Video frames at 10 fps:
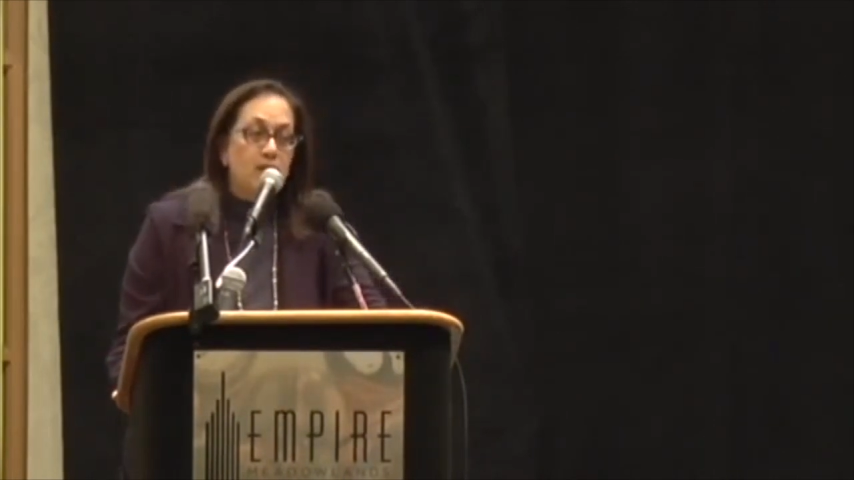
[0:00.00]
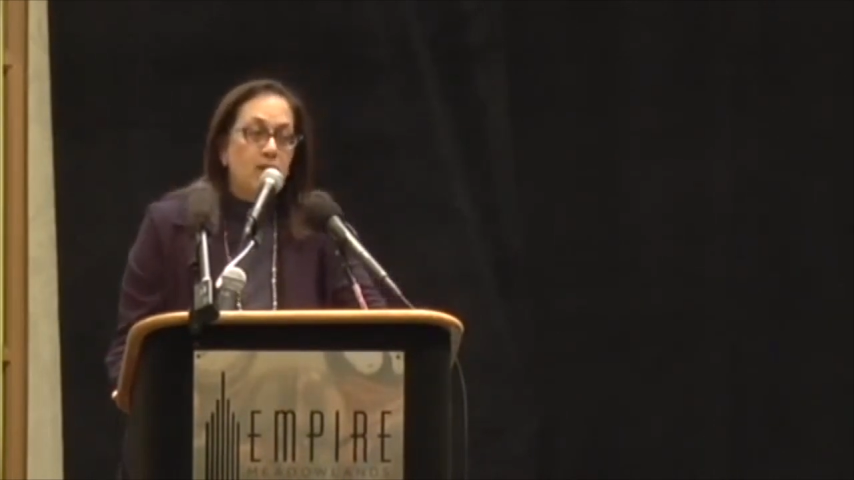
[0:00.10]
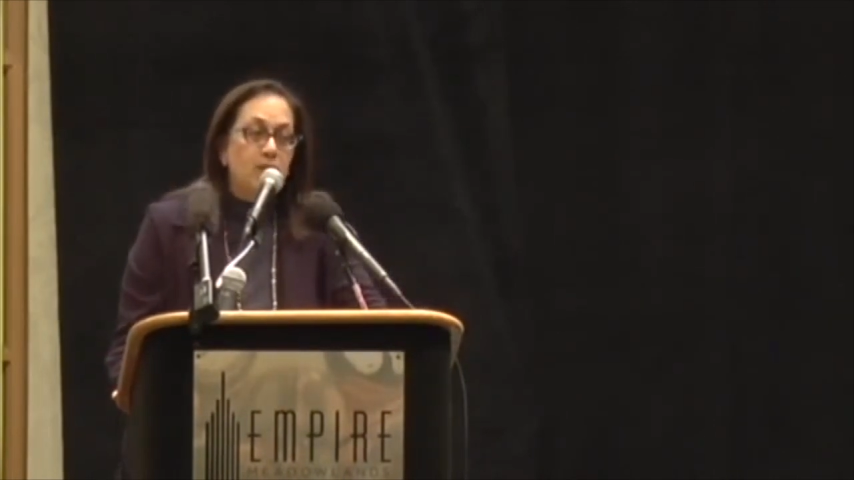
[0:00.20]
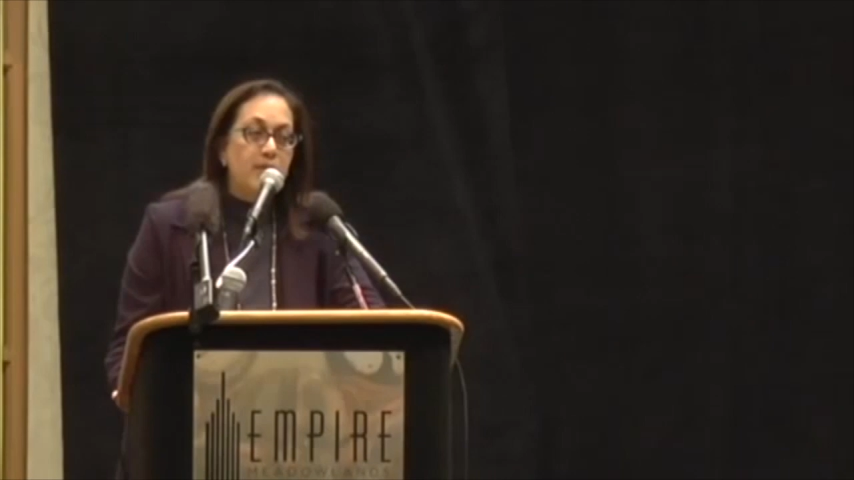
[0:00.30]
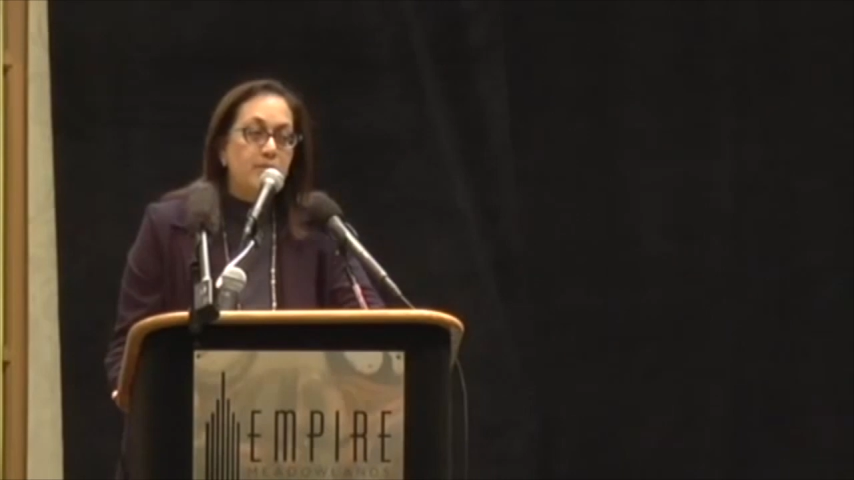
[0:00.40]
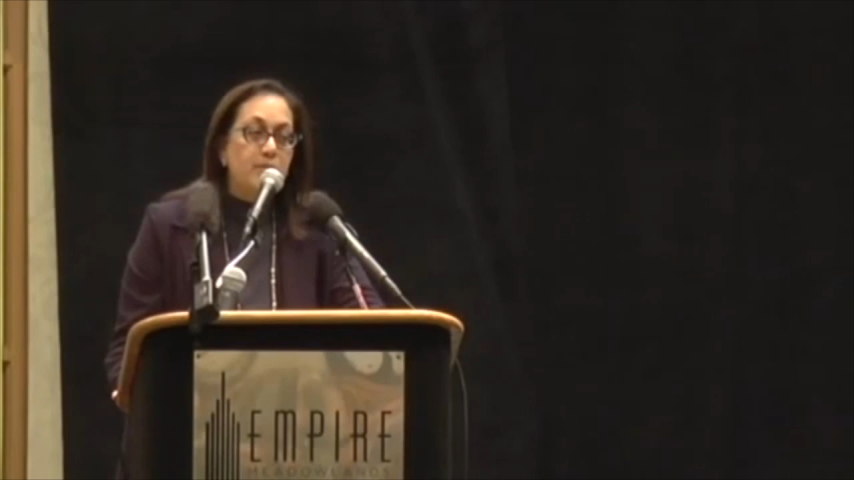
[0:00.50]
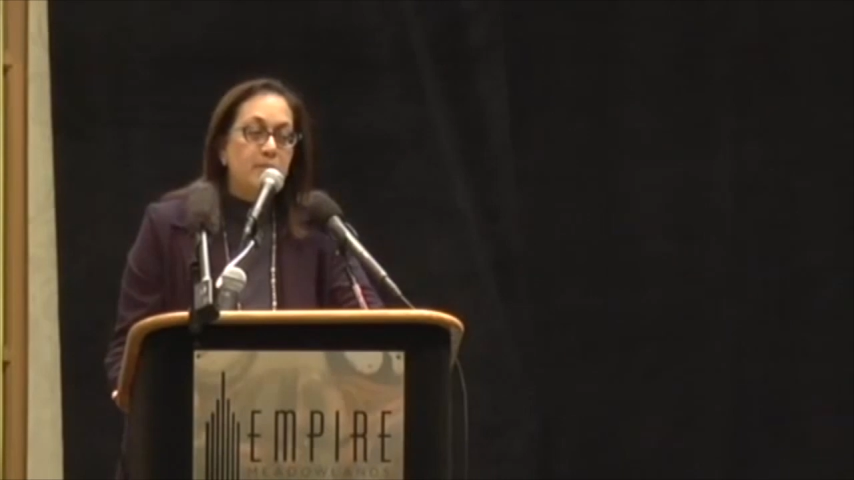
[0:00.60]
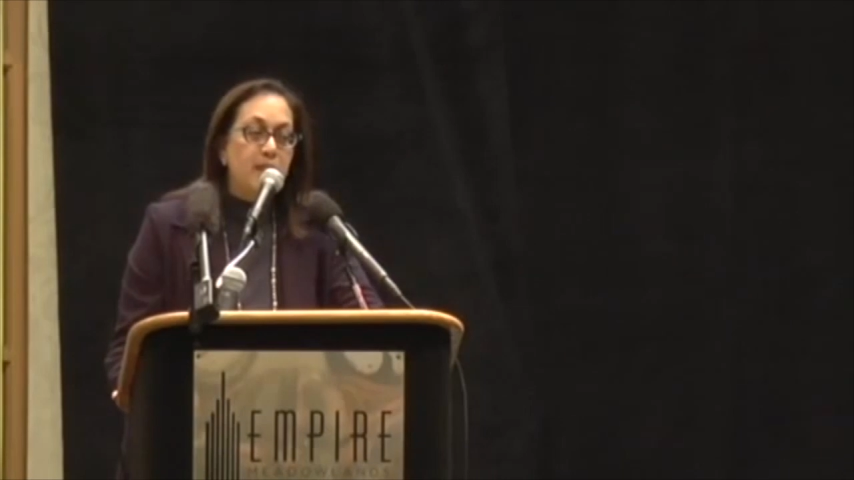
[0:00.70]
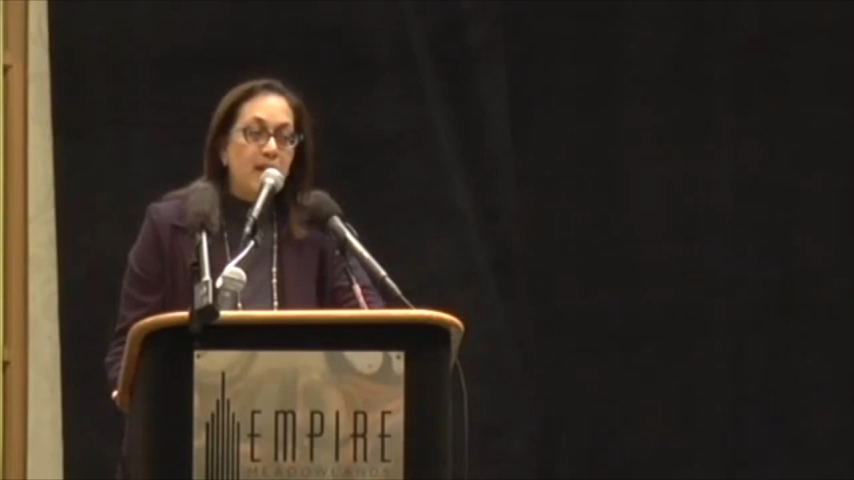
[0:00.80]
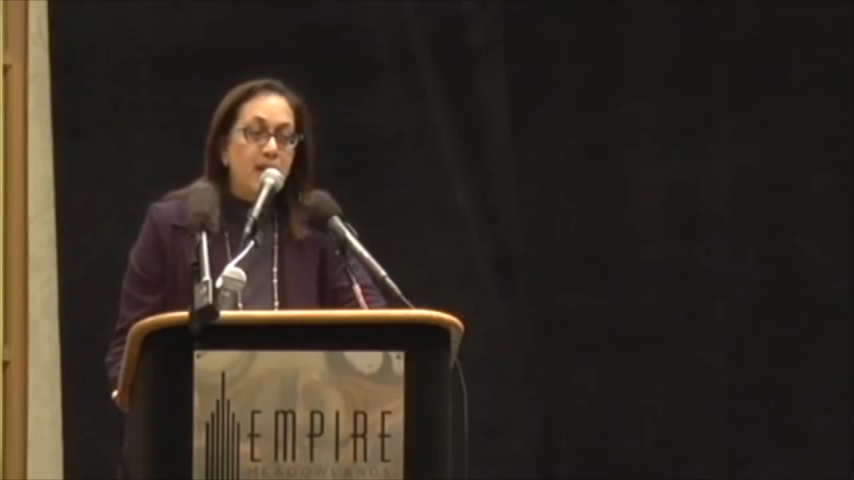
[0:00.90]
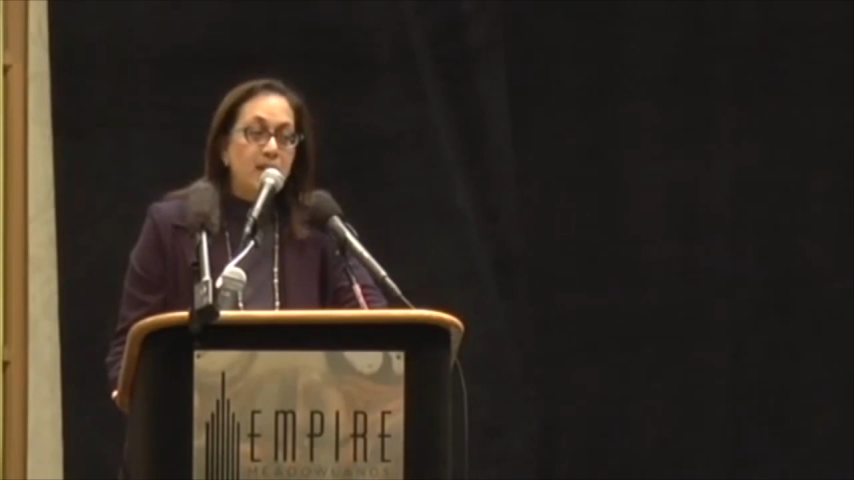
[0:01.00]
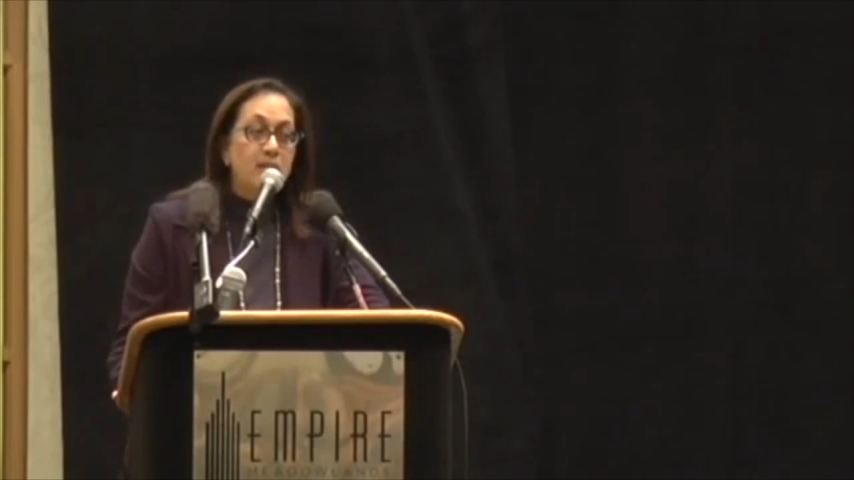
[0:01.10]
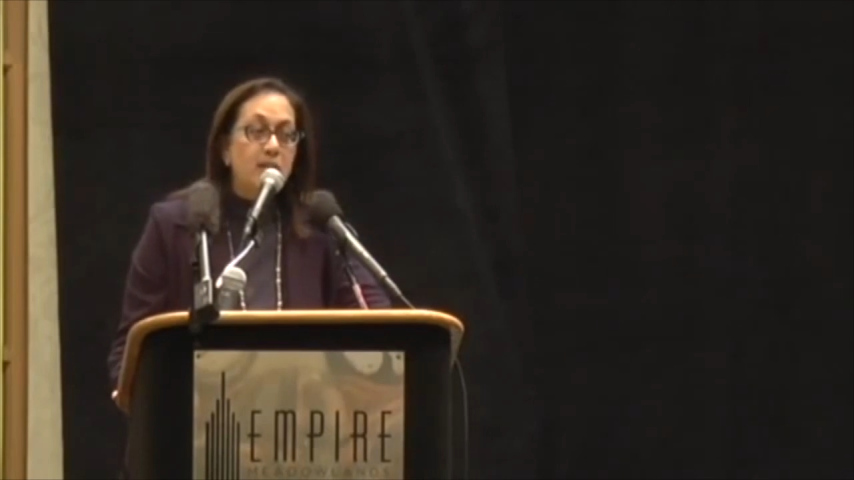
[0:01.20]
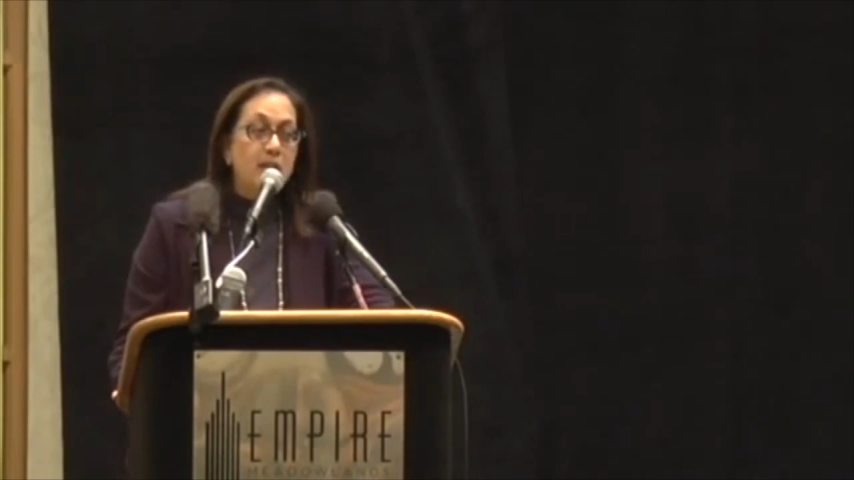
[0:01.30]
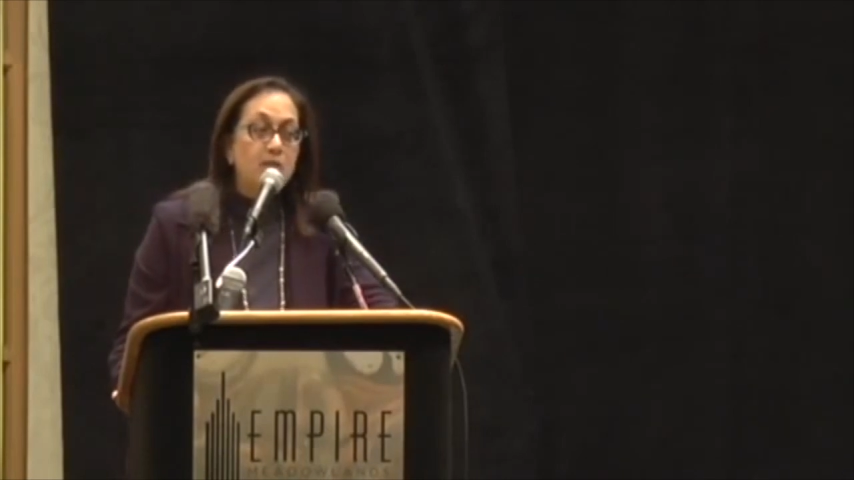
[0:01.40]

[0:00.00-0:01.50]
of every man